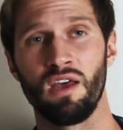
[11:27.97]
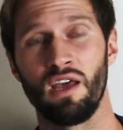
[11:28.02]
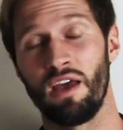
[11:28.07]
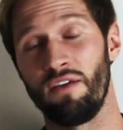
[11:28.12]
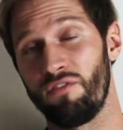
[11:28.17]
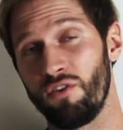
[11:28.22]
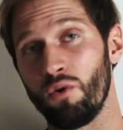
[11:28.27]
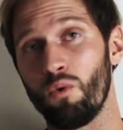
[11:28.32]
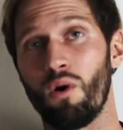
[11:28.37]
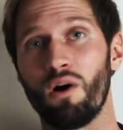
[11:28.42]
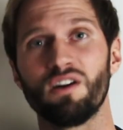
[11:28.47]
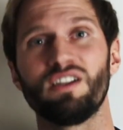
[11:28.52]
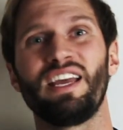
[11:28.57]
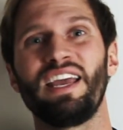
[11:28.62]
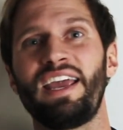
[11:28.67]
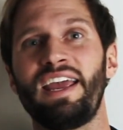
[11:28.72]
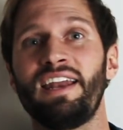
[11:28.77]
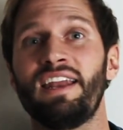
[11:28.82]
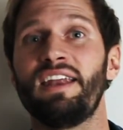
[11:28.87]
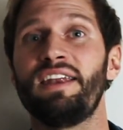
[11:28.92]
If you are
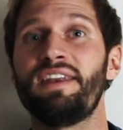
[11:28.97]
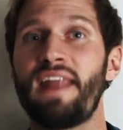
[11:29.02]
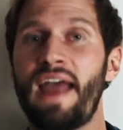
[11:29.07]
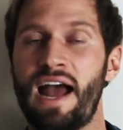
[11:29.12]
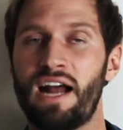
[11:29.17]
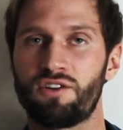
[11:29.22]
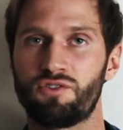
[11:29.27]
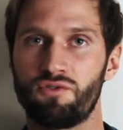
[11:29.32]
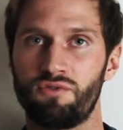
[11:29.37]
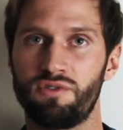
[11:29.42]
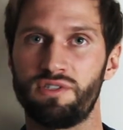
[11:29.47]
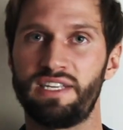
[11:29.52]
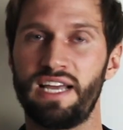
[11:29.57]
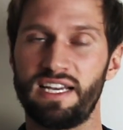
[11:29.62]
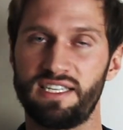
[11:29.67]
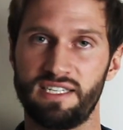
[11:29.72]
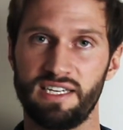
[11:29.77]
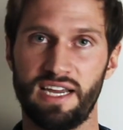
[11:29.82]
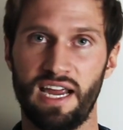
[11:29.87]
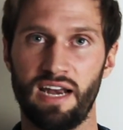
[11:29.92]
taking a natural
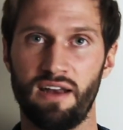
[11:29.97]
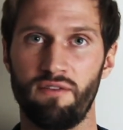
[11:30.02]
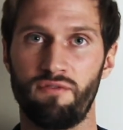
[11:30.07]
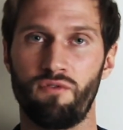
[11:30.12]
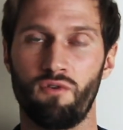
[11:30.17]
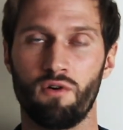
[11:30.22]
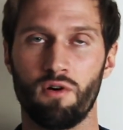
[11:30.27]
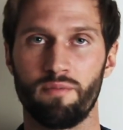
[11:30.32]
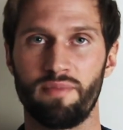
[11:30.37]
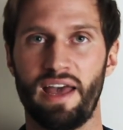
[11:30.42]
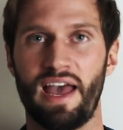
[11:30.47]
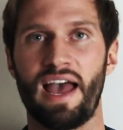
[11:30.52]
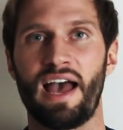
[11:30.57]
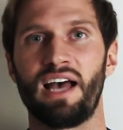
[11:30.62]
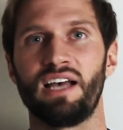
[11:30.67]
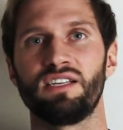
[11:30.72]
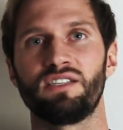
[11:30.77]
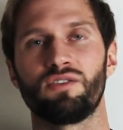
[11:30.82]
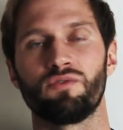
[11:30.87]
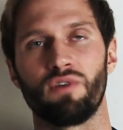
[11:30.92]
desiccated form that
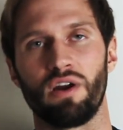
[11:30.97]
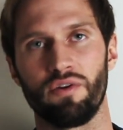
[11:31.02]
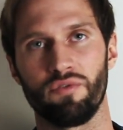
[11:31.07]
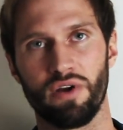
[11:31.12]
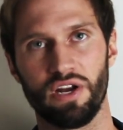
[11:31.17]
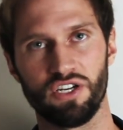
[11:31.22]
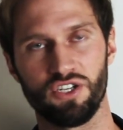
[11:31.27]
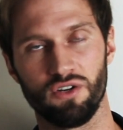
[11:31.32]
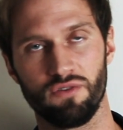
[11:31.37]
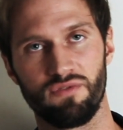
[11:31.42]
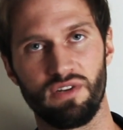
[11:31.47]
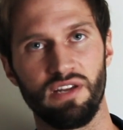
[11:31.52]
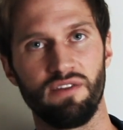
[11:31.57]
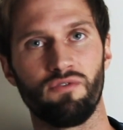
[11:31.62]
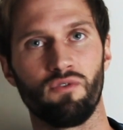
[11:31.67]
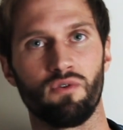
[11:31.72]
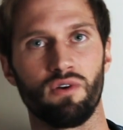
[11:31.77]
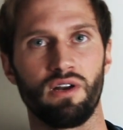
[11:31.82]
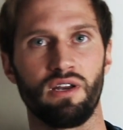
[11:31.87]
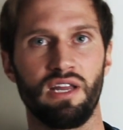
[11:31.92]
has the right ratio of
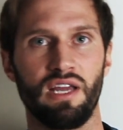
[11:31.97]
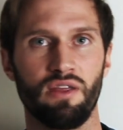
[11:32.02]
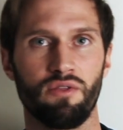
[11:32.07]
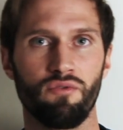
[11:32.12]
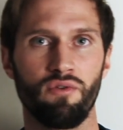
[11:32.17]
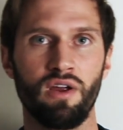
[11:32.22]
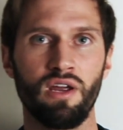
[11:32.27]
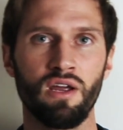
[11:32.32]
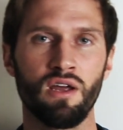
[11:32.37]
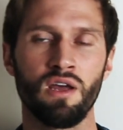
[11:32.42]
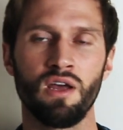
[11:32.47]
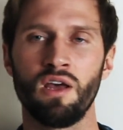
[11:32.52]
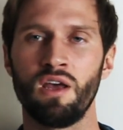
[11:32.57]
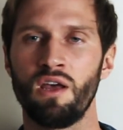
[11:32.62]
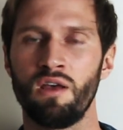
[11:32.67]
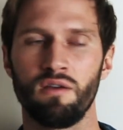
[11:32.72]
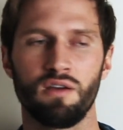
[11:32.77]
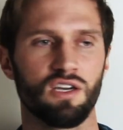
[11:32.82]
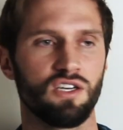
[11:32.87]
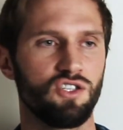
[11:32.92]
T4 to T3,
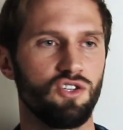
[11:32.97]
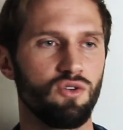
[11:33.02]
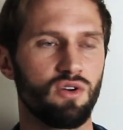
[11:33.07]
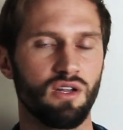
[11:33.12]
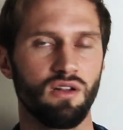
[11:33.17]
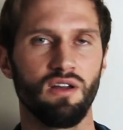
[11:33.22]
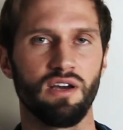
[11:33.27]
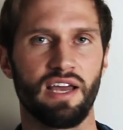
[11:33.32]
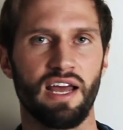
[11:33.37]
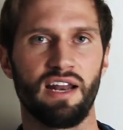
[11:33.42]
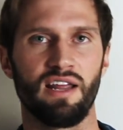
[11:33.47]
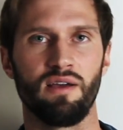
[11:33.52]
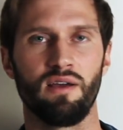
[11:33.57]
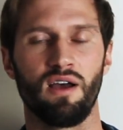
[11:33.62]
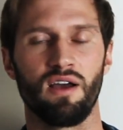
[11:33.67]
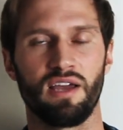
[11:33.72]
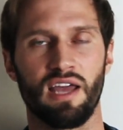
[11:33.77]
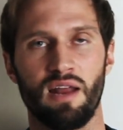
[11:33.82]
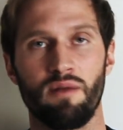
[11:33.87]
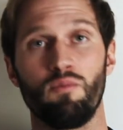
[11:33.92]
because you could look at it
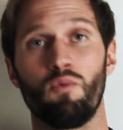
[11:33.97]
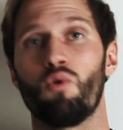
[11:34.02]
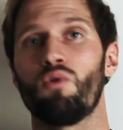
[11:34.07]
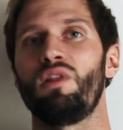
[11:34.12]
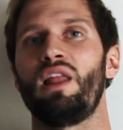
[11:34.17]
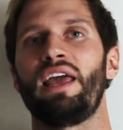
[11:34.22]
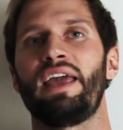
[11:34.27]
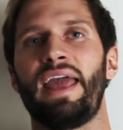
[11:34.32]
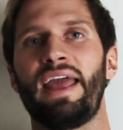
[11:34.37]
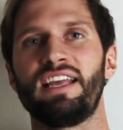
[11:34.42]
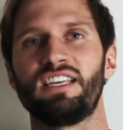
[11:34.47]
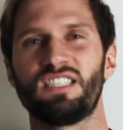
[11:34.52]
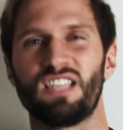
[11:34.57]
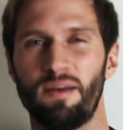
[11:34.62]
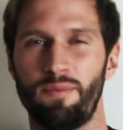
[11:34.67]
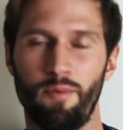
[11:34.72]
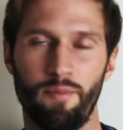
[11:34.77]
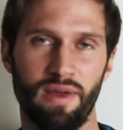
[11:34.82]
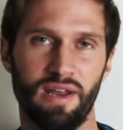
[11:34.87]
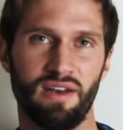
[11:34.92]
again more like a
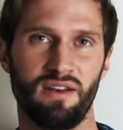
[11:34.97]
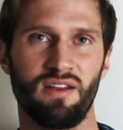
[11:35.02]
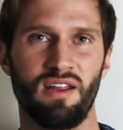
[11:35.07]
supplement.